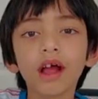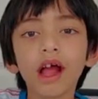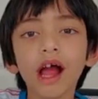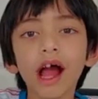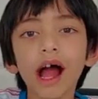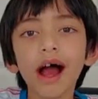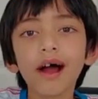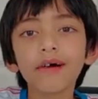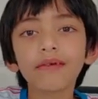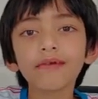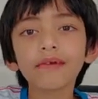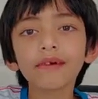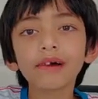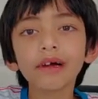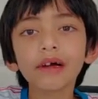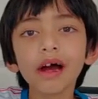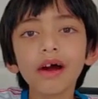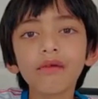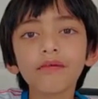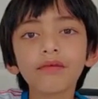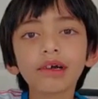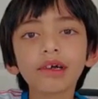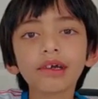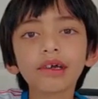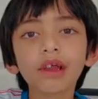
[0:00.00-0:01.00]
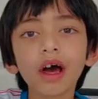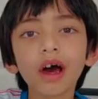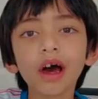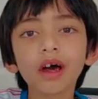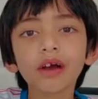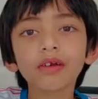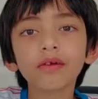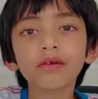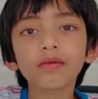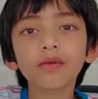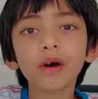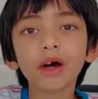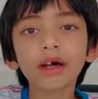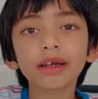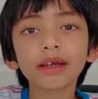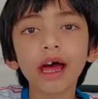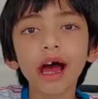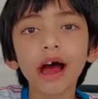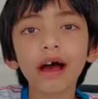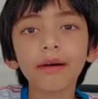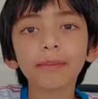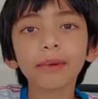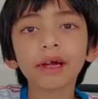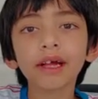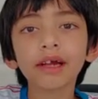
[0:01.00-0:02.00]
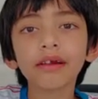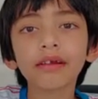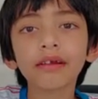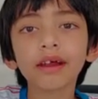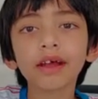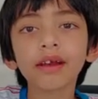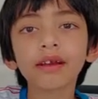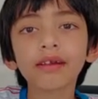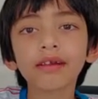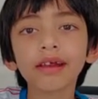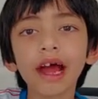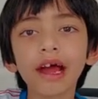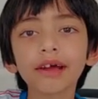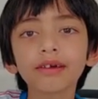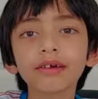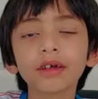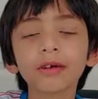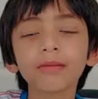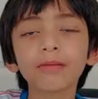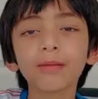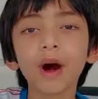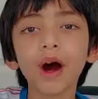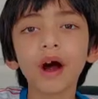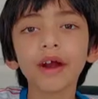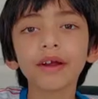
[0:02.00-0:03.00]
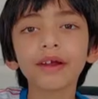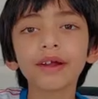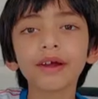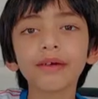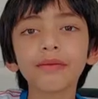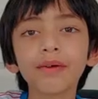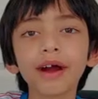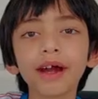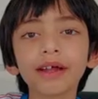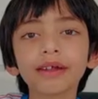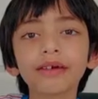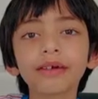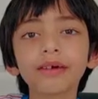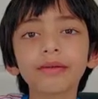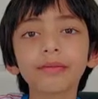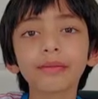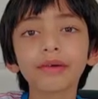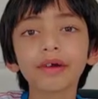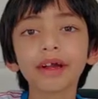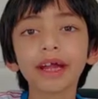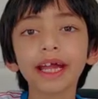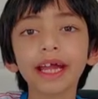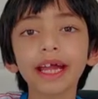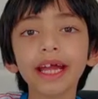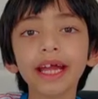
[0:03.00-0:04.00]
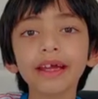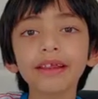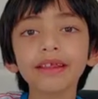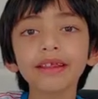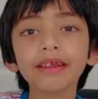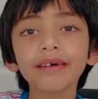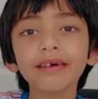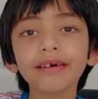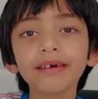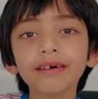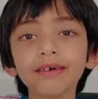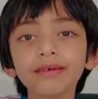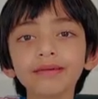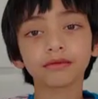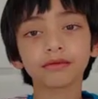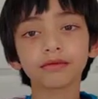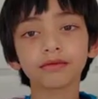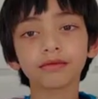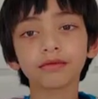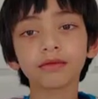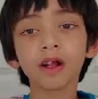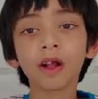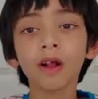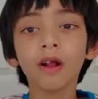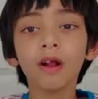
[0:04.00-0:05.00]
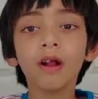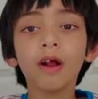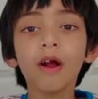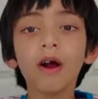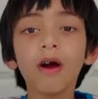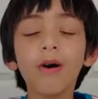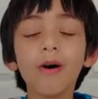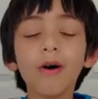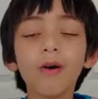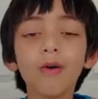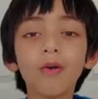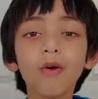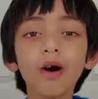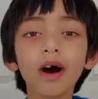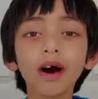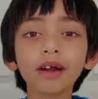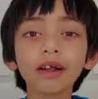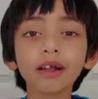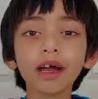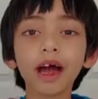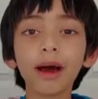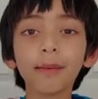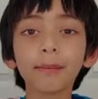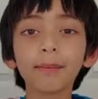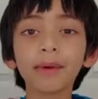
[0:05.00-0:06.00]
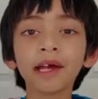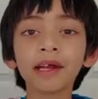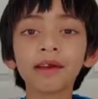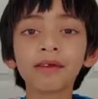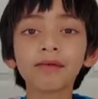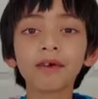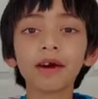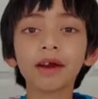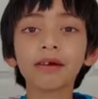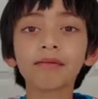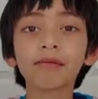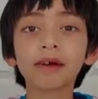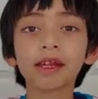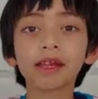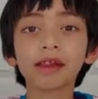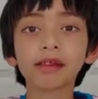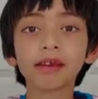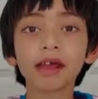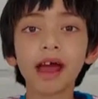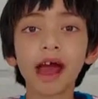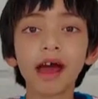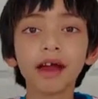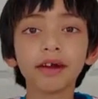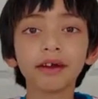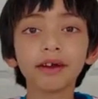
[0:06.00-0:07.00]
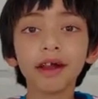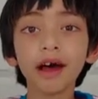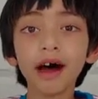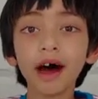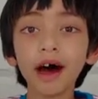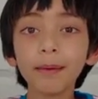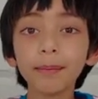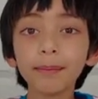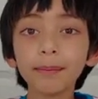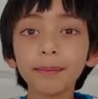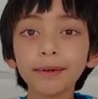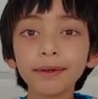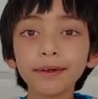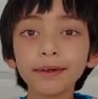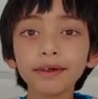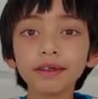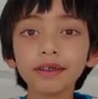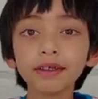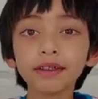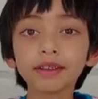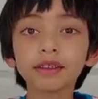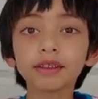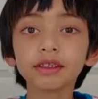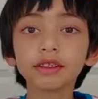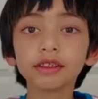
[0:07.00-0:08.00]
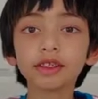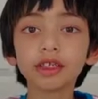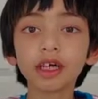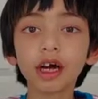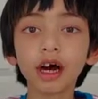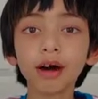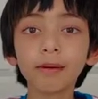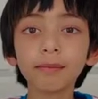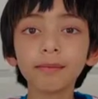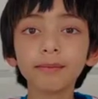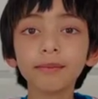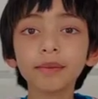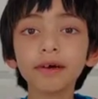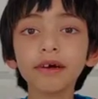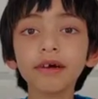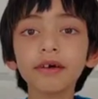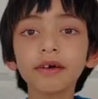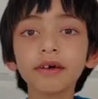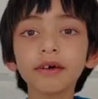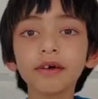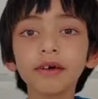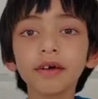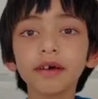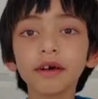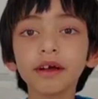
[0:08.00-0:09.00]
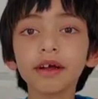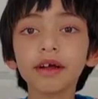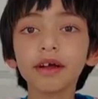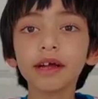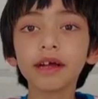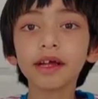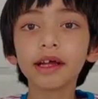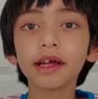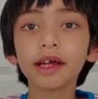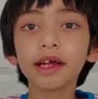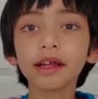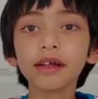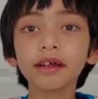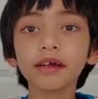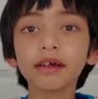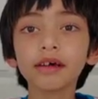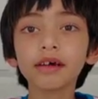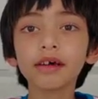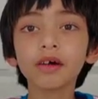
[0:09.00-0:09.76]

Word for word: Have you ever thought what happens inside your body when you breathe? What happens when we stand up, jump, eat,